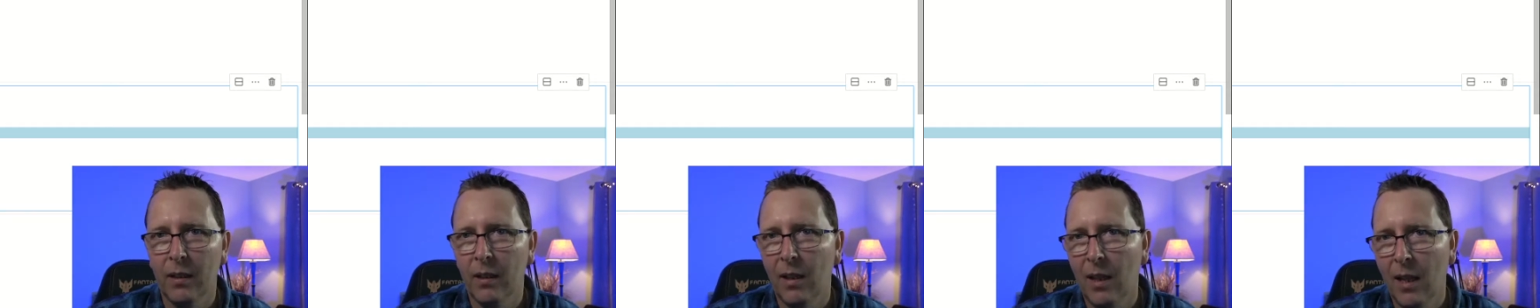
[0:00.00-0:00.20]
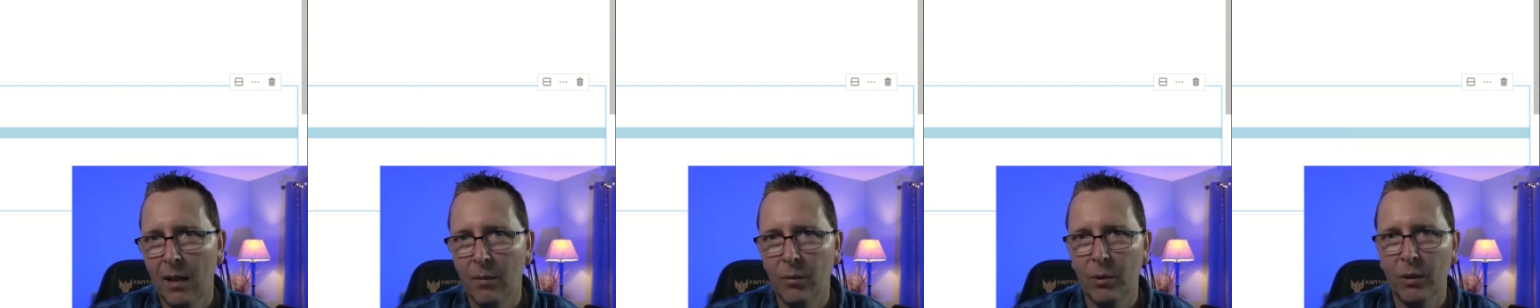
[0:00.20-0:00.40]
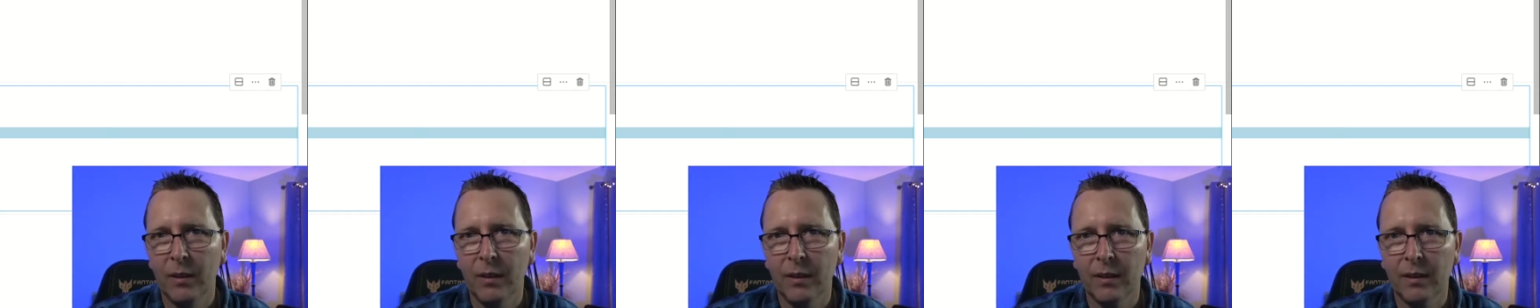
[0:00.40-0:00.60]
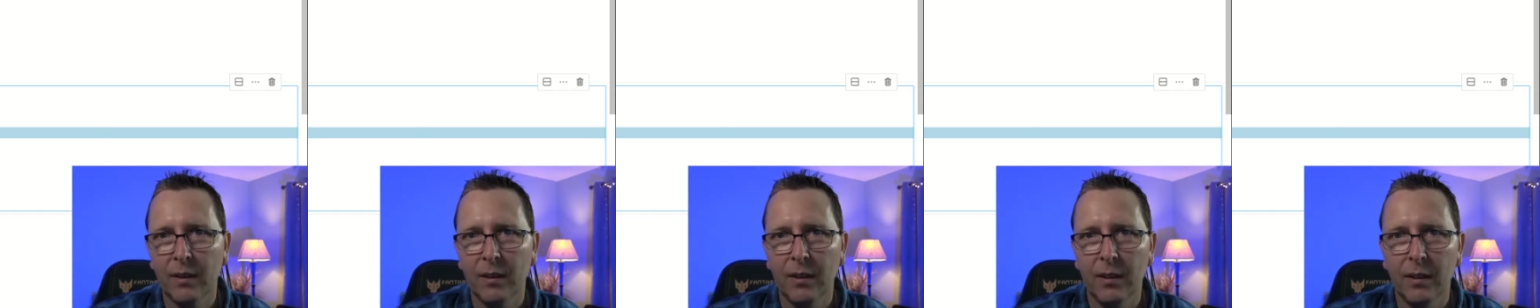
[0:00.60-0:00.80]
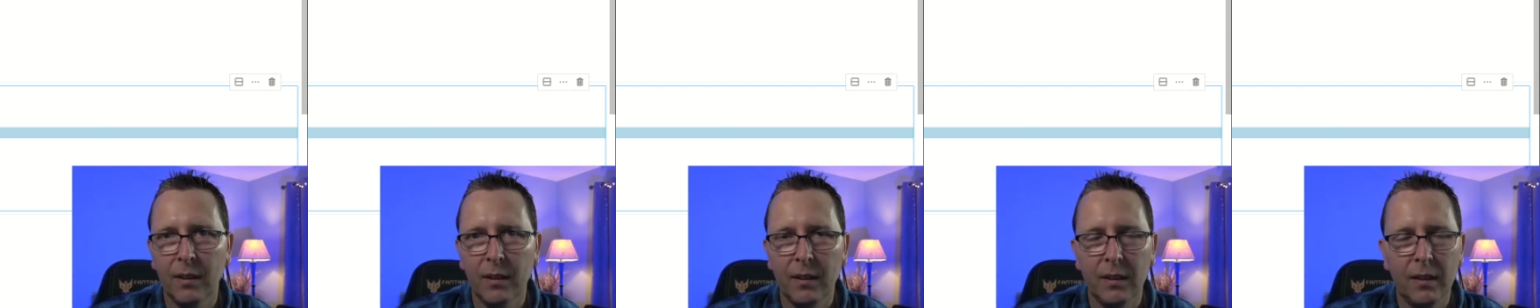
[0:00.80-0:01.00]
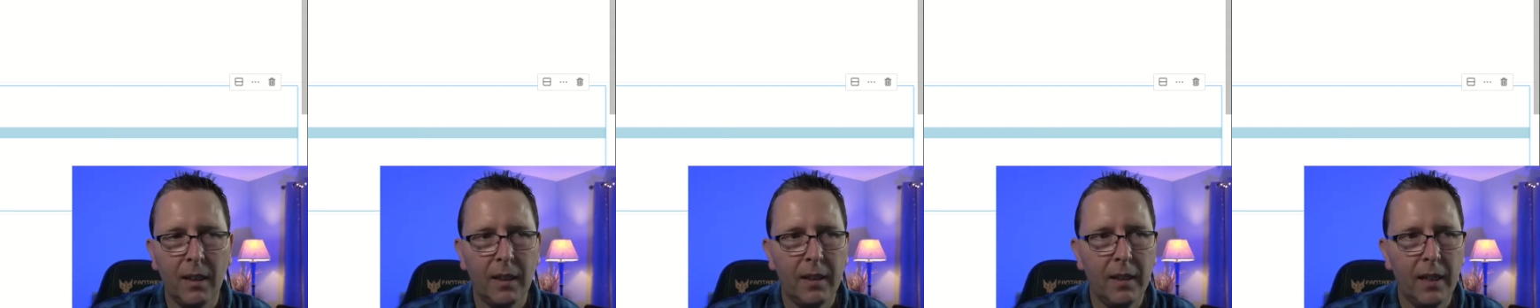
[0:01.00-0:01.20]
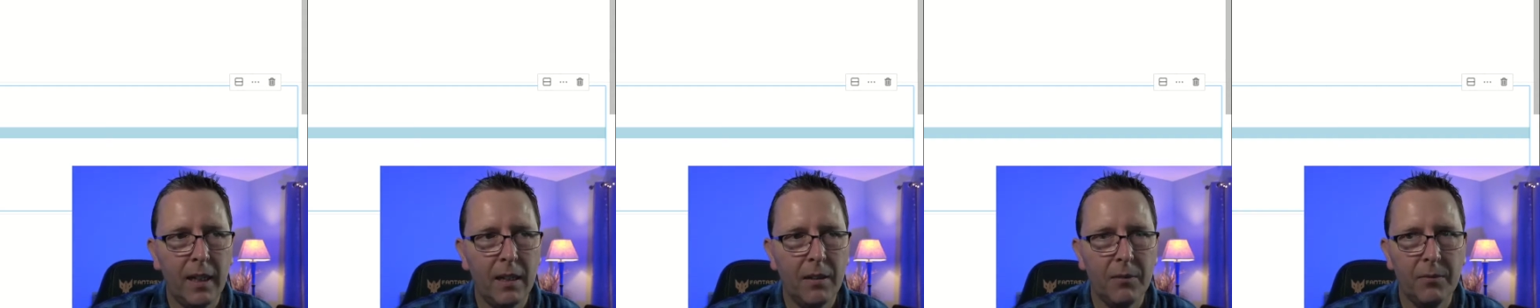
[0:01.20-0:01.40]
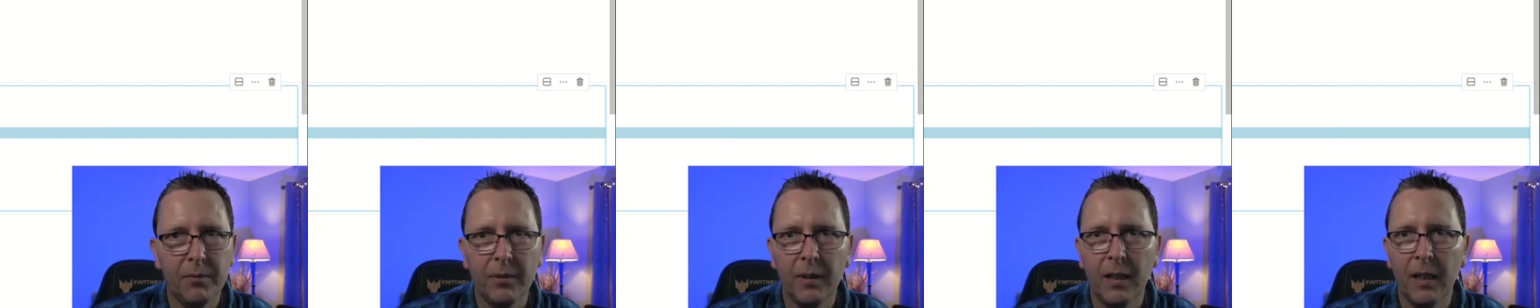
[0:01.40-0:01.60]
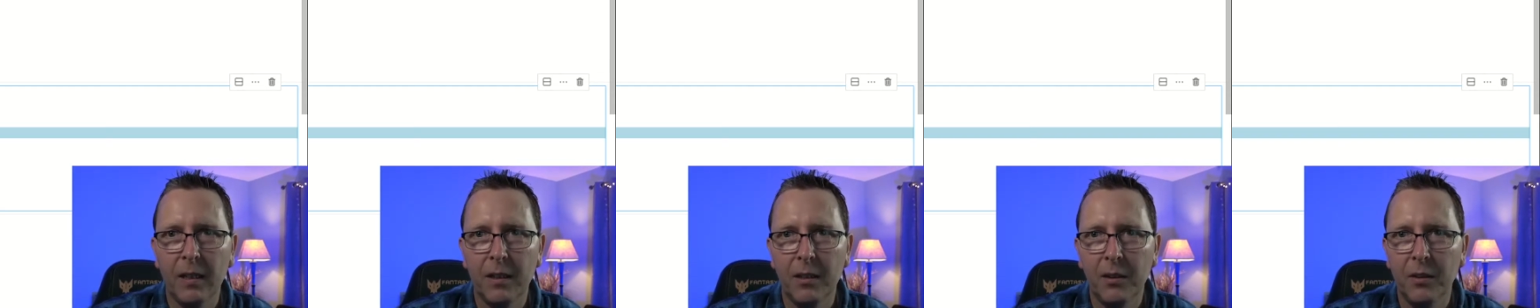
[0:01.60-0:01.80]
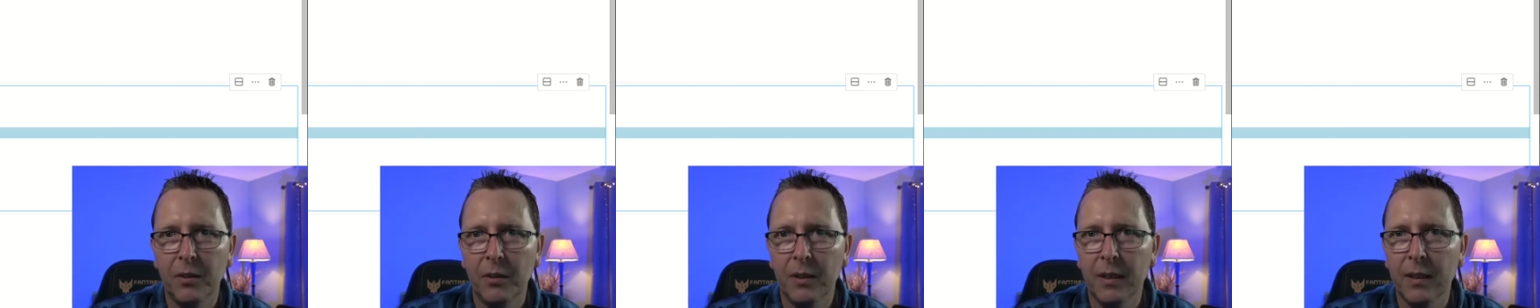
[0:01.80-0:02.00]
libraries that I have on
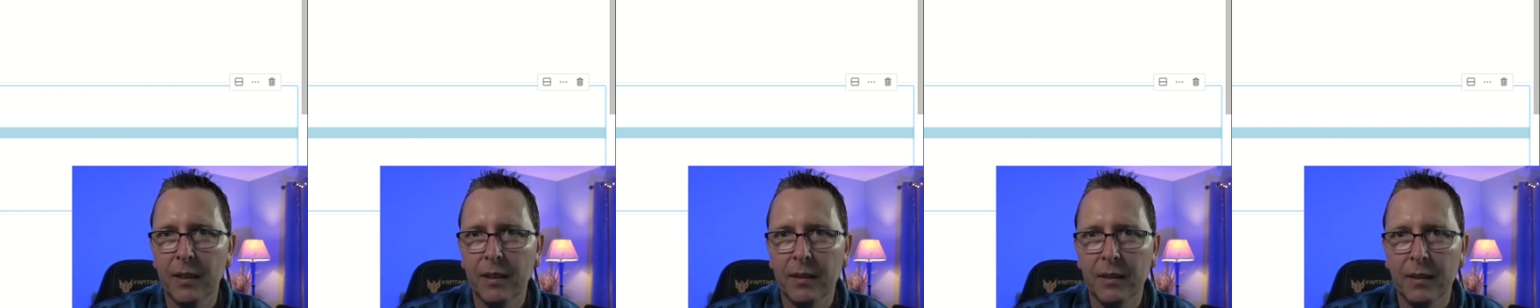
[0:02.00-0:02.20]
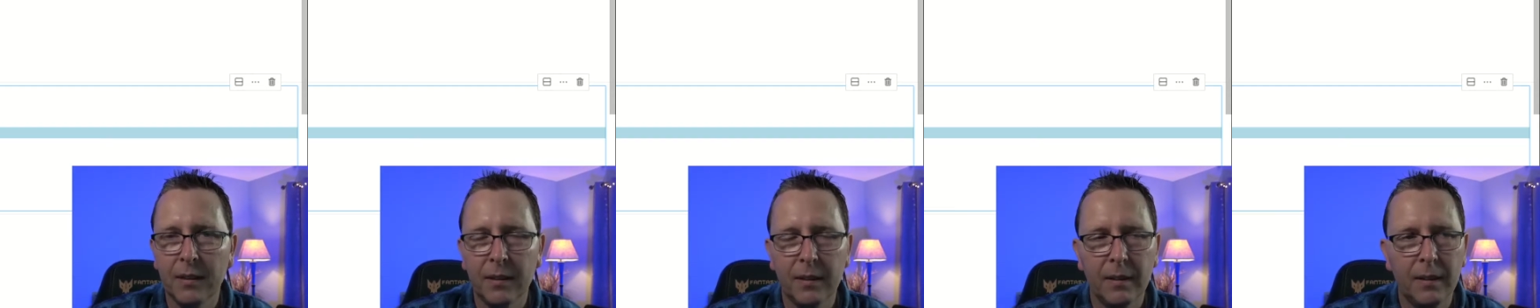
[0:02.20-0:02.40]
NuGet